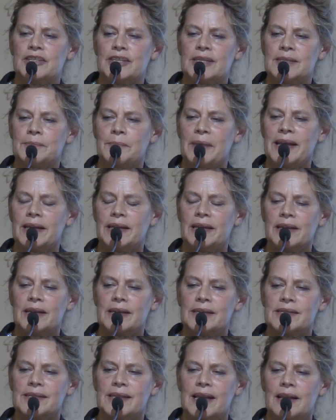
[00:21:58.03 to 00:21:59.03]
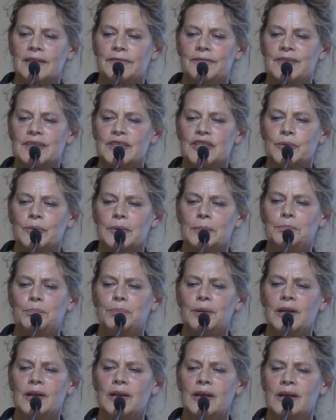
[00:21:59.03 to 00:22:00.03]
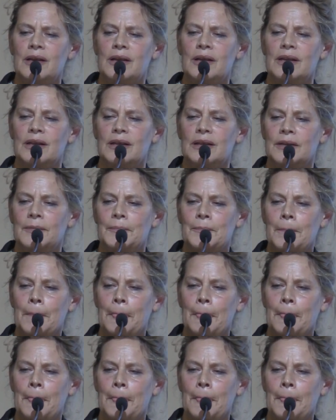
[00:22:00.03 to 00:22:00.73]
She's making herself into a blur,